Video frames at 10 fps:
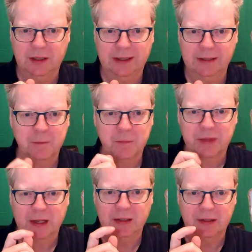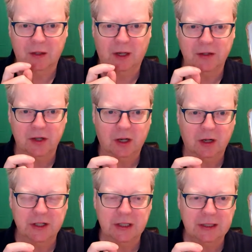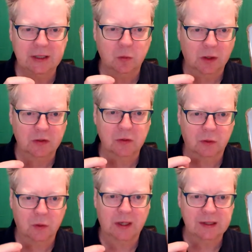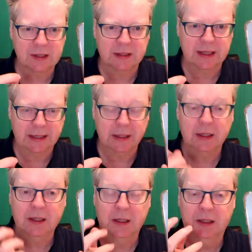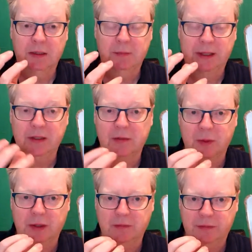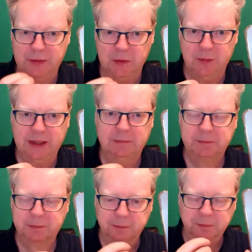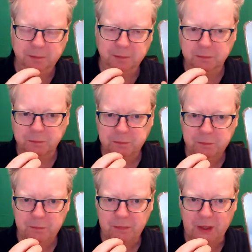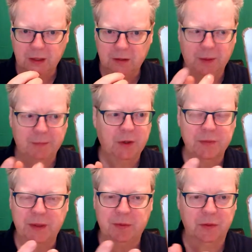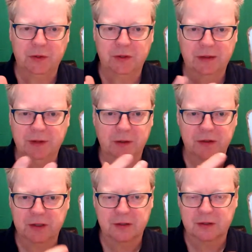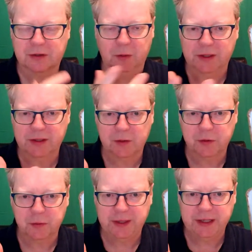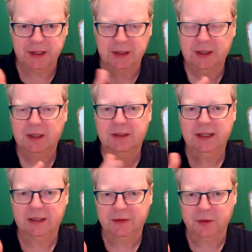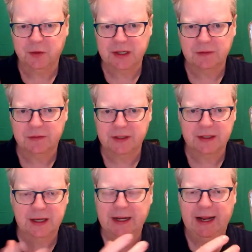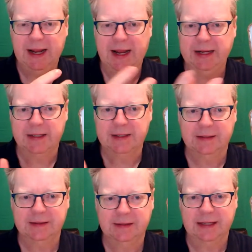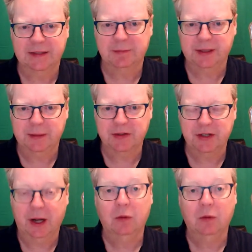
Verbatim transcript: Okay. And so I charge it at least once or twice a day because when I'm filming, uh, like most people use their phones just to scroll their social media, take a few selfies, and uh, that's pretty much it.